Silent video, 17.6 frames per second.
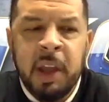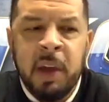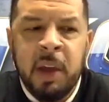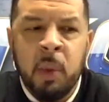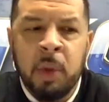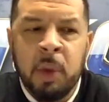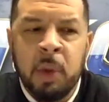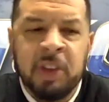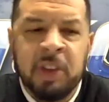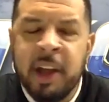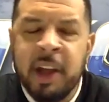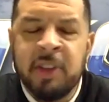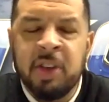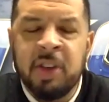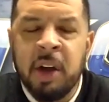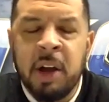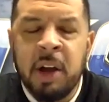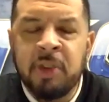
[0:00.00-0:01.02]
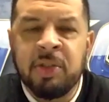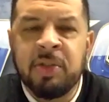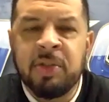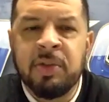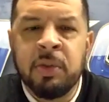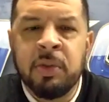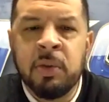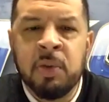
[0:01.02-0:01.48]
which led to
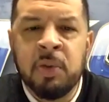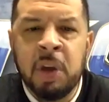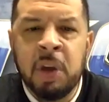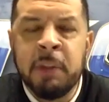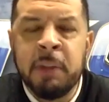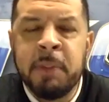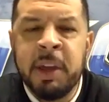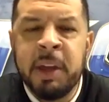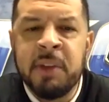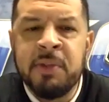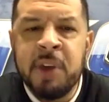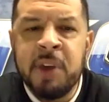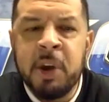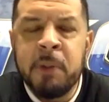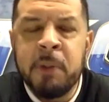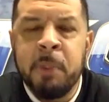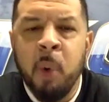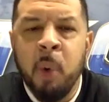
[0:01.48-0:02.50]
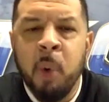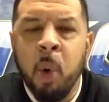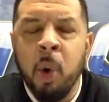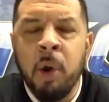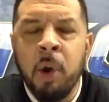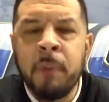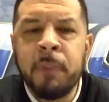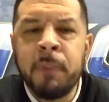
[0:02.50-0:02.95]
us really being very
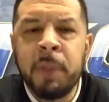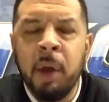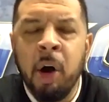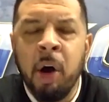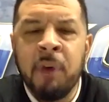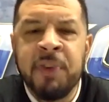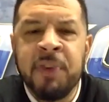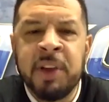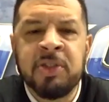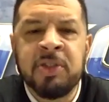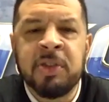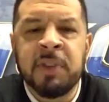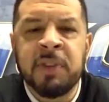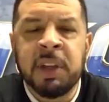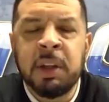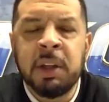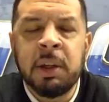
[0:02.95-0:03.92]
poor offensively.